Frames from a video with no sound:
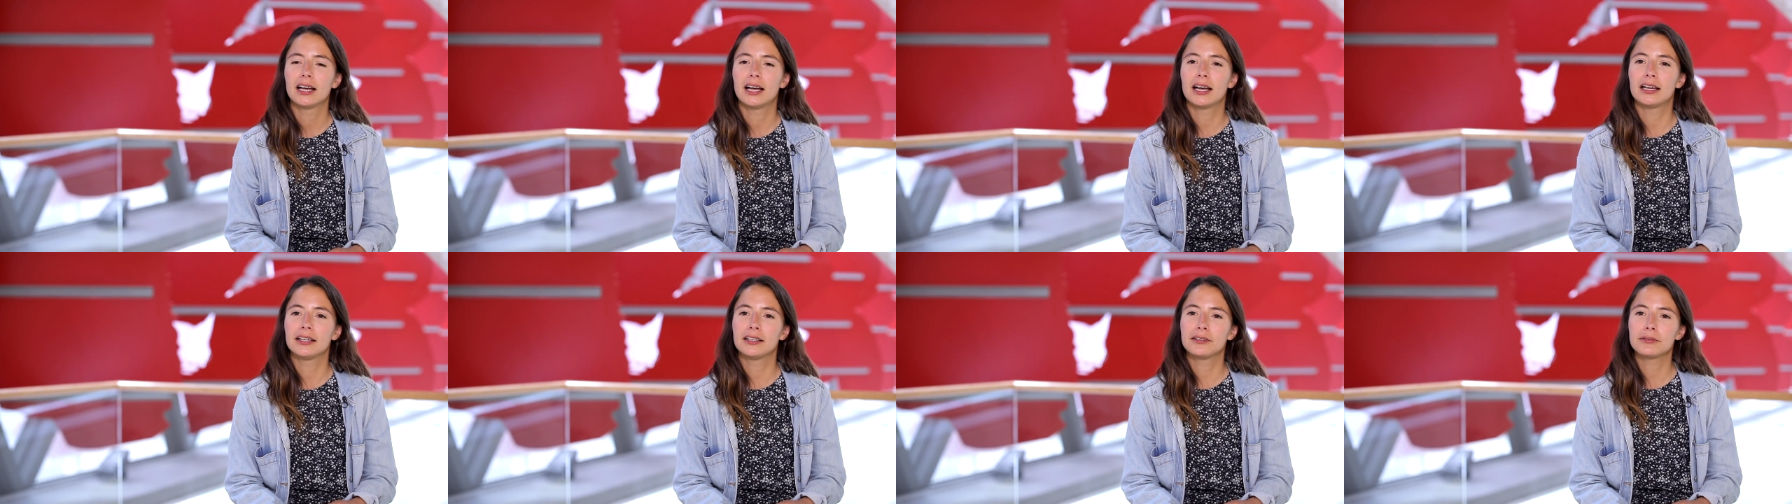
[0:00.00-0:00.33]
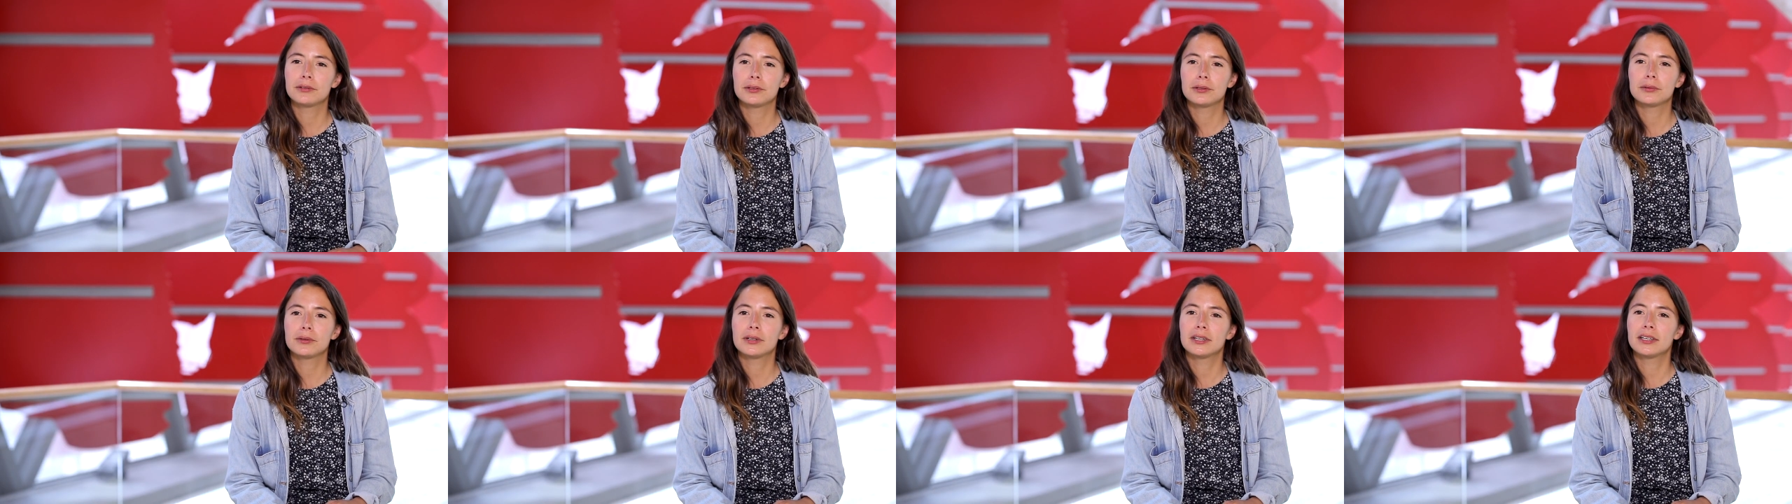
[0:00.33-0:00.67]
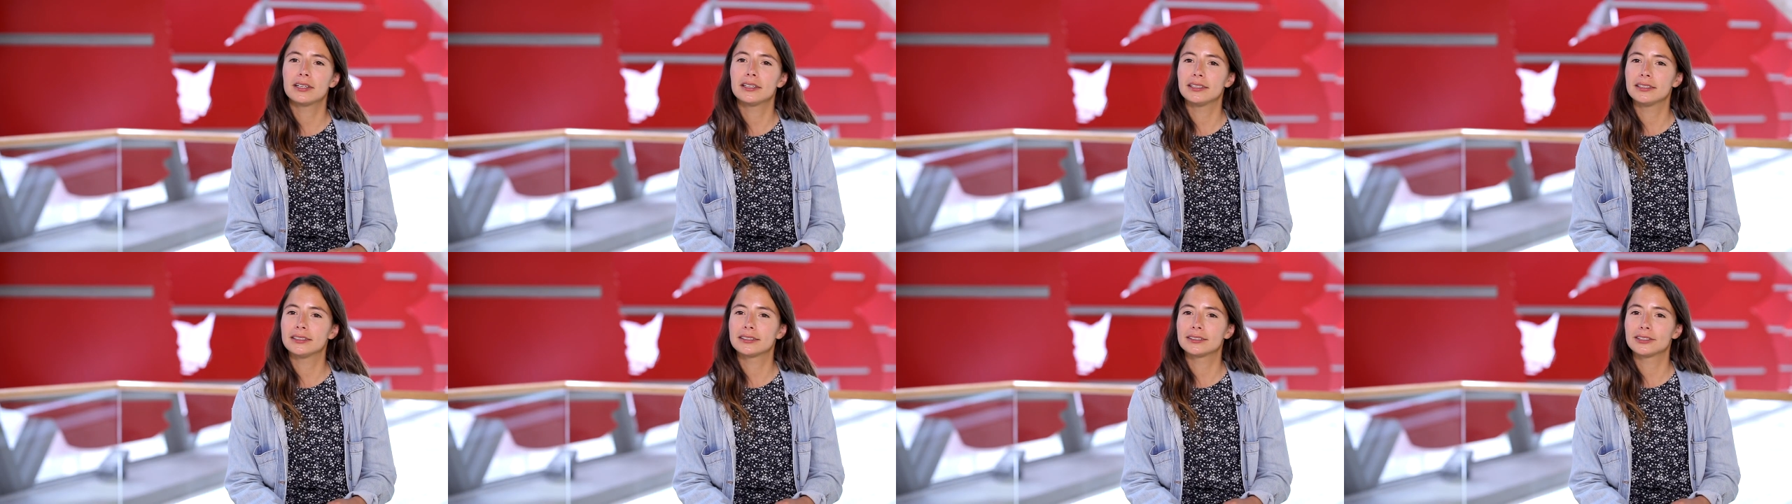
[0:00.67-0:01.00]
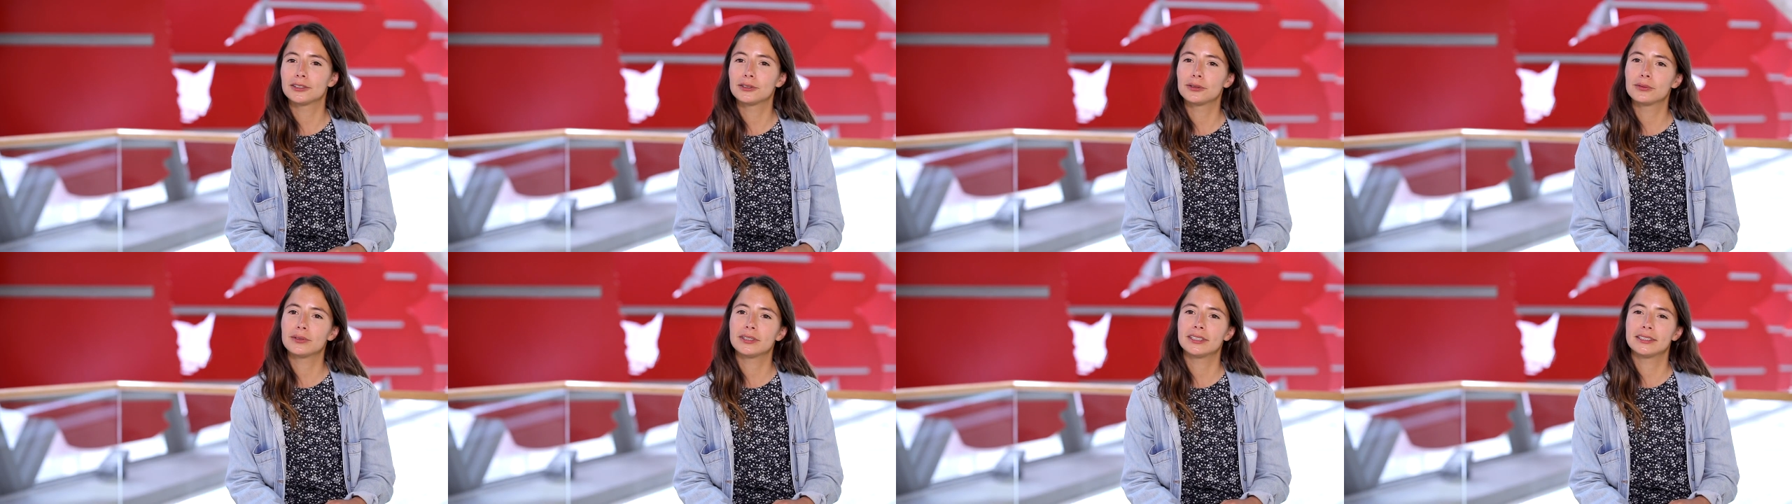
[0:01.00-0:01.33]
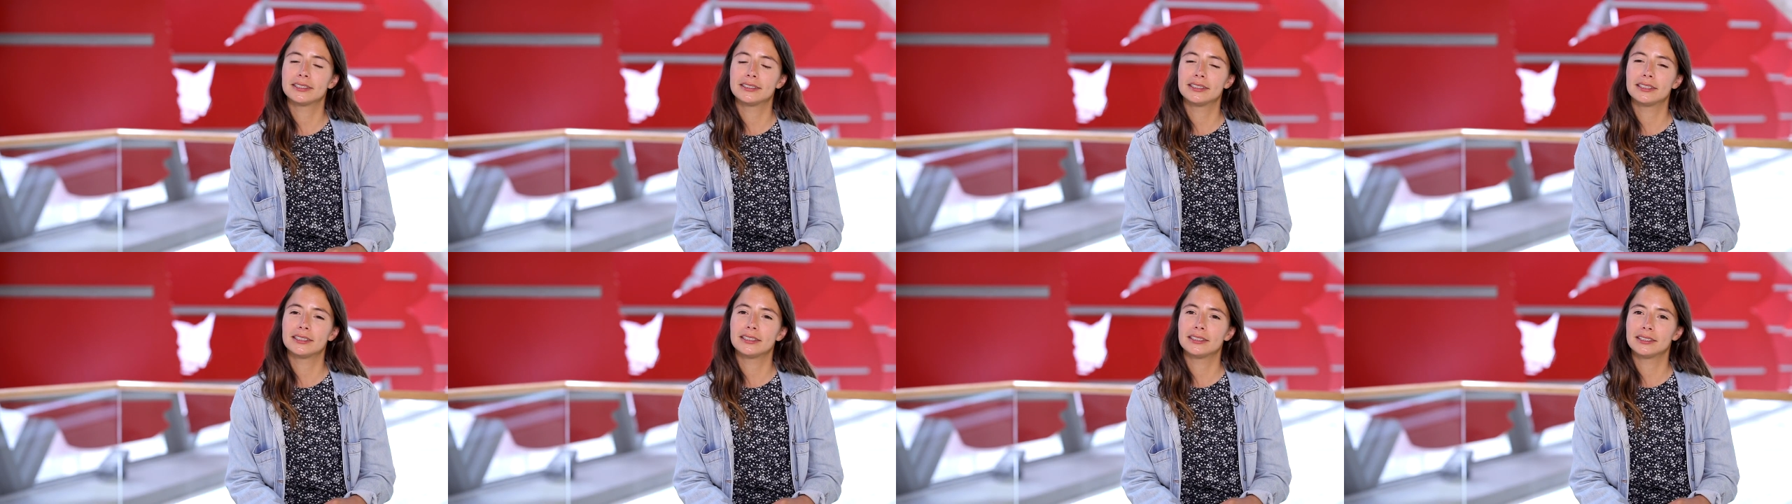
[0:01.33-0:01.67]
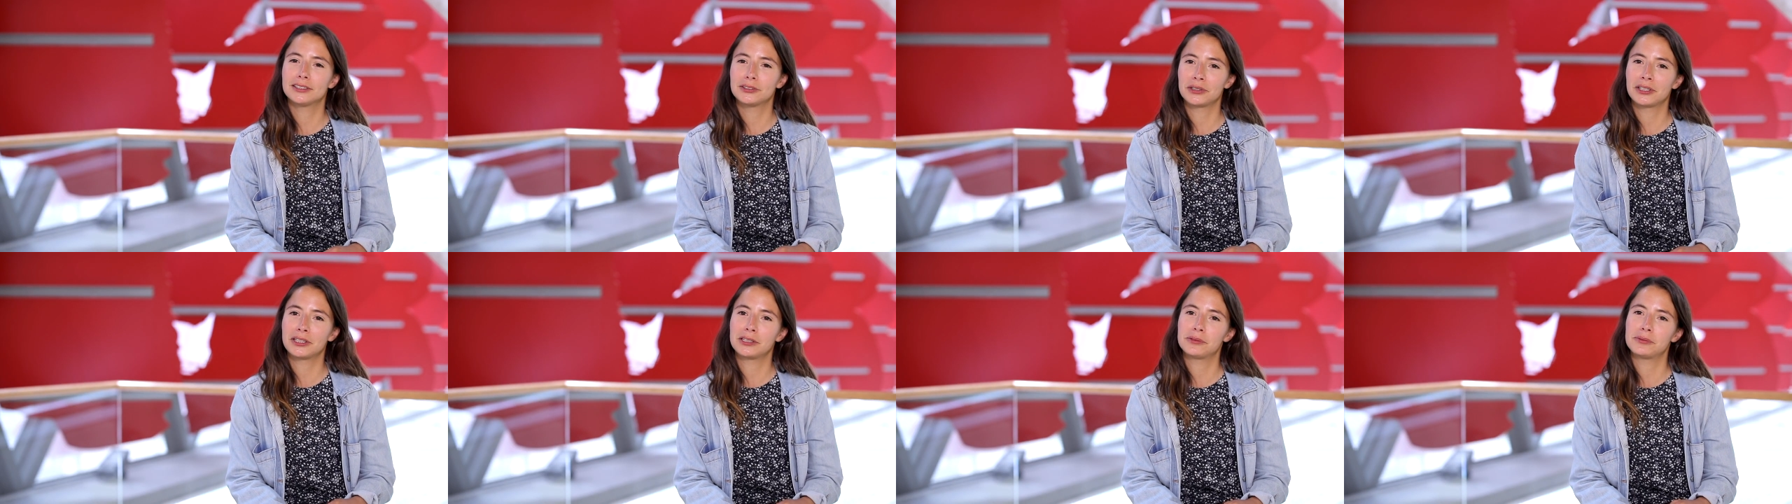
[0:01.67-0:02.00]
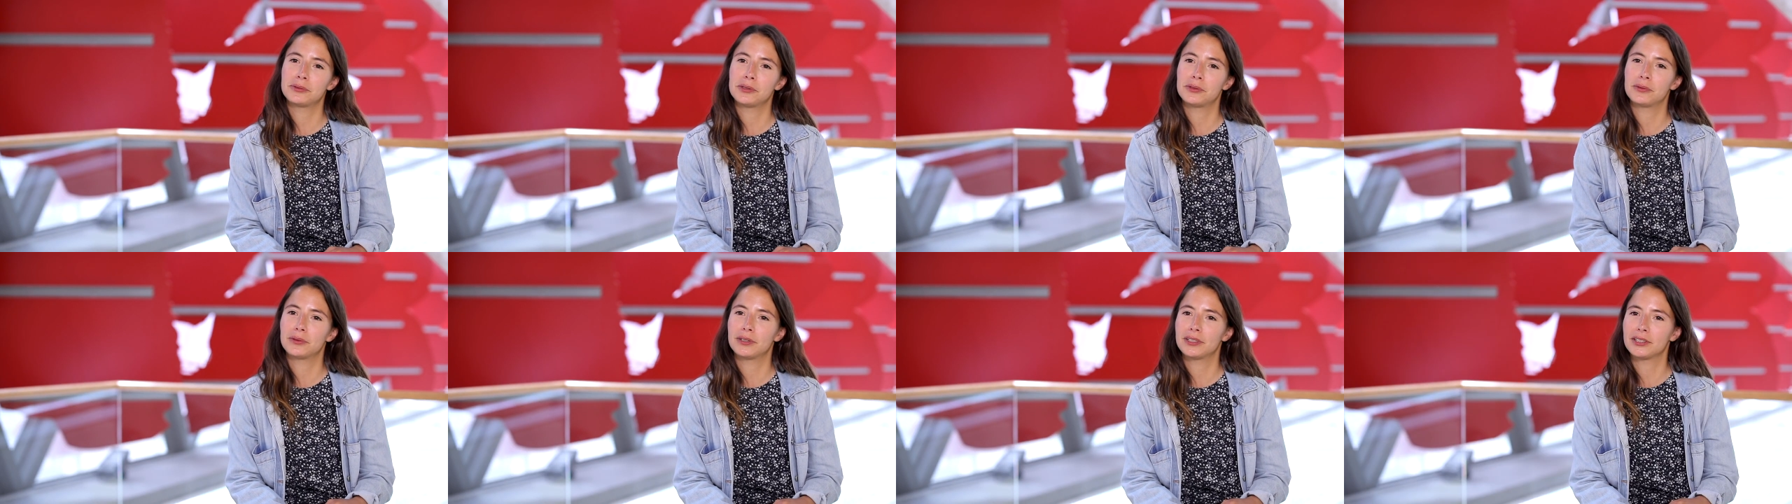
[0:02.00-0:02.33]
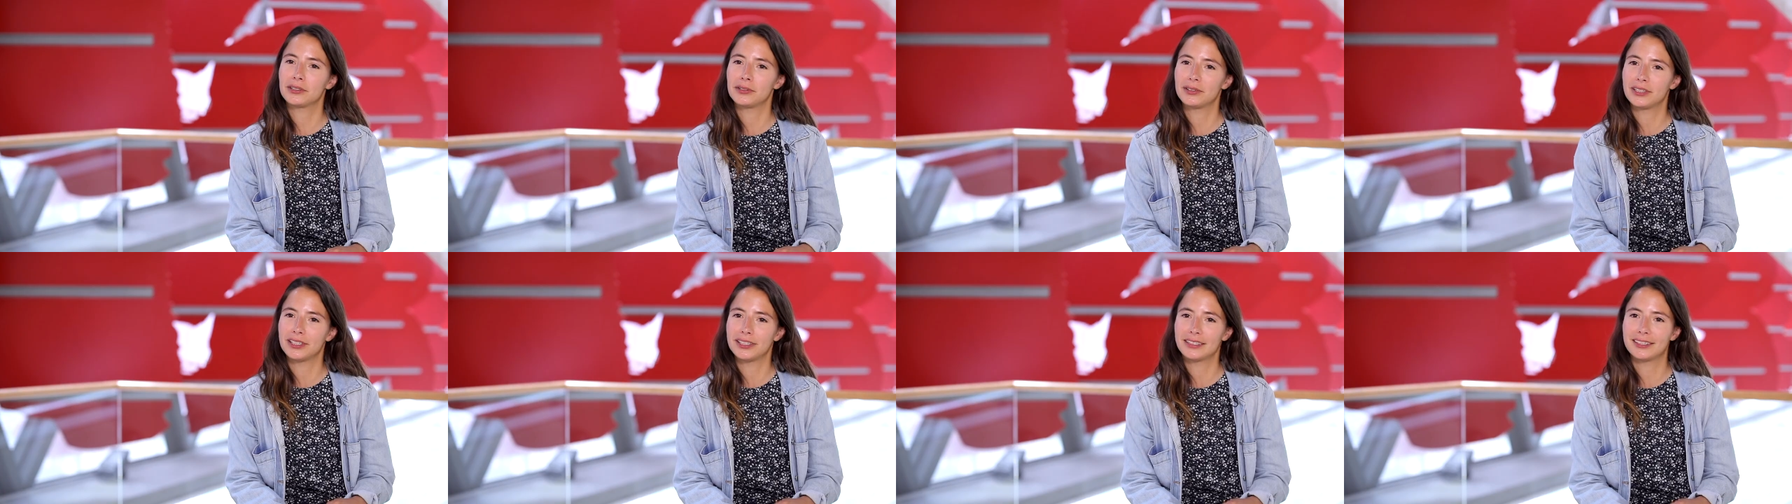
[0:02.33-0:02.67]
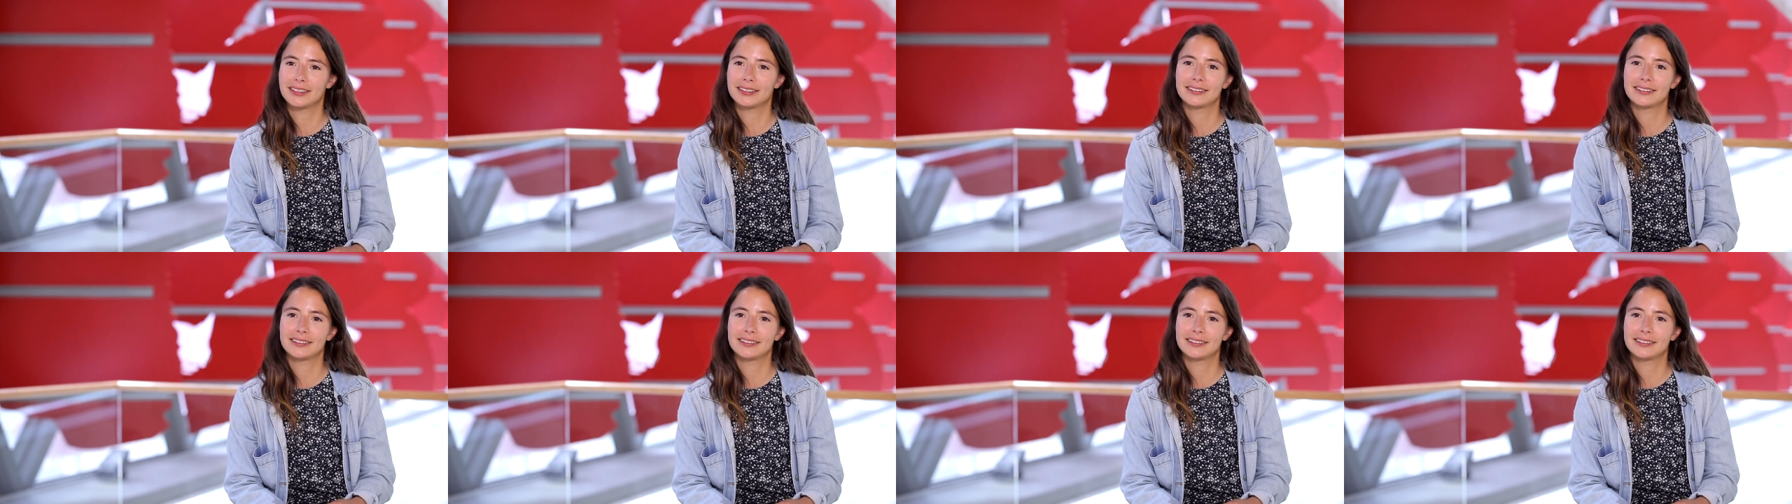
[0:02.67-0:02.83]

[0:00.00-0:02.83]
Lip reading: and everyone is always there to help you when you need